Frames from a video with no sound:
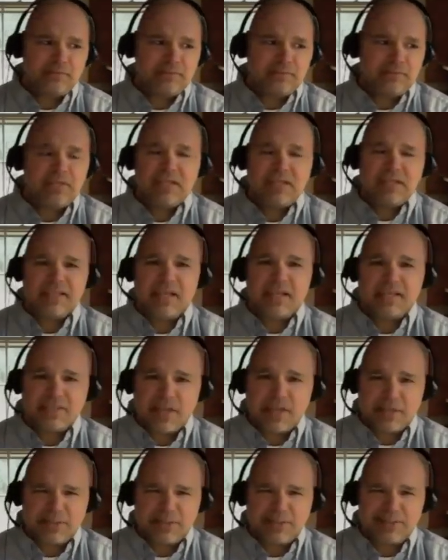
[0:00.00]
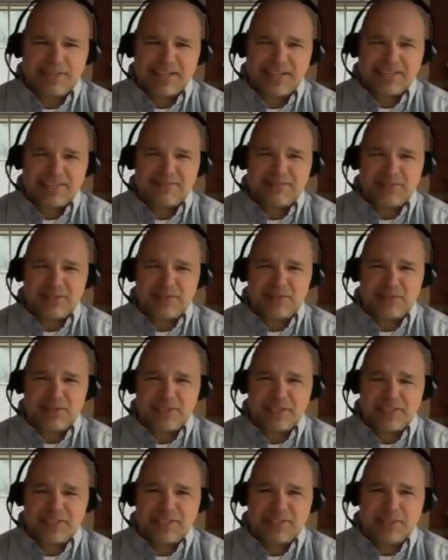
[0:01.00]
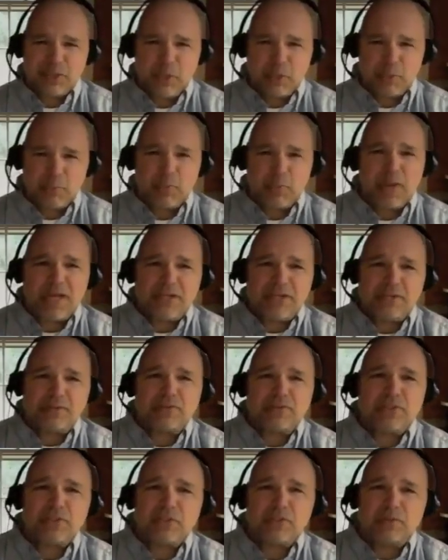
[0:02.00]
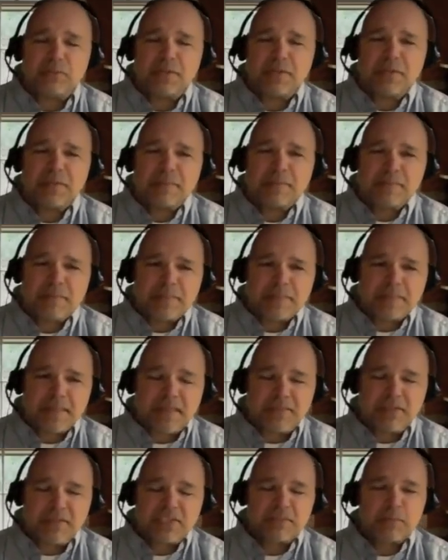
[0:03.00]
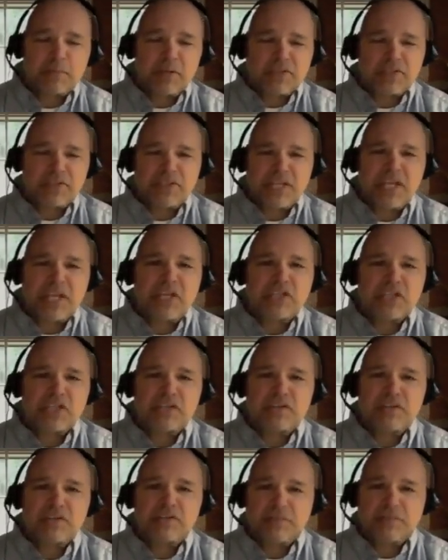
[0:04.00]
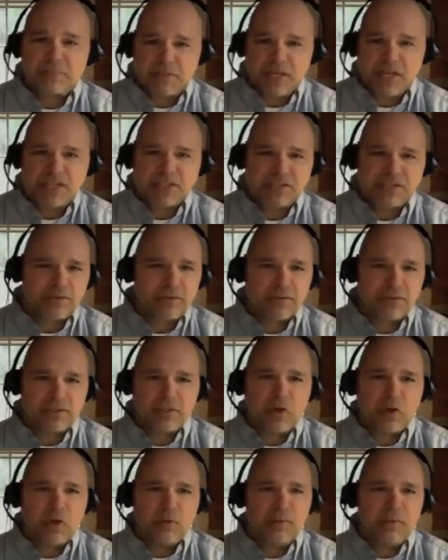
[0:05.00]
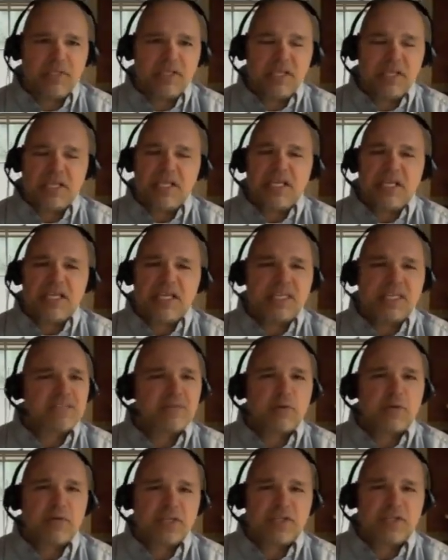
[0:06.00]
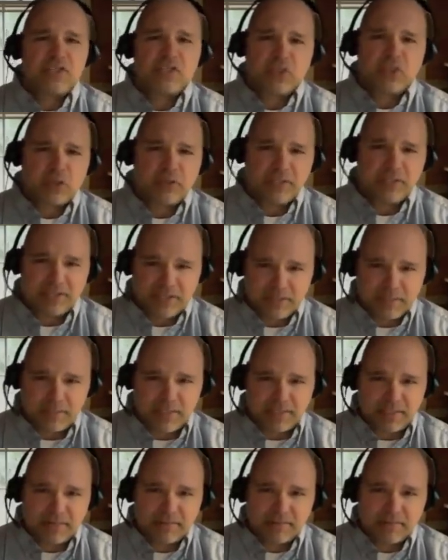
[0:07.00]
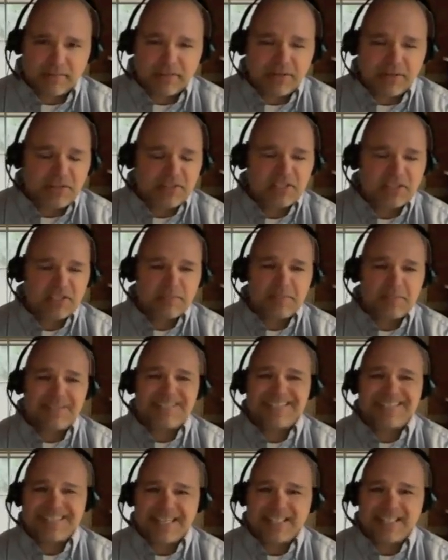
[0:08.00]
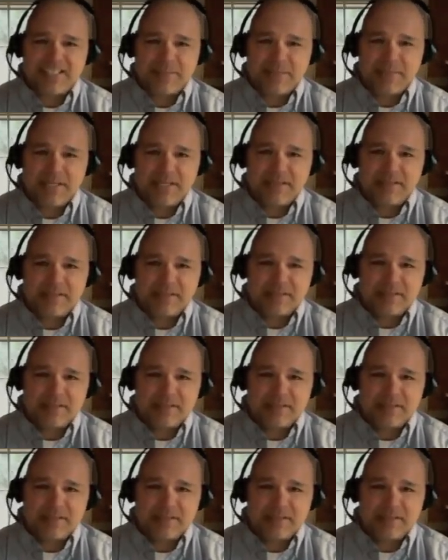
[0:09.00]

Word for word: nothing has 100,000 views on brand new tube. And this presentation from Dr. Vernon Coleman is very concerning to me. Now, this has been sent to me.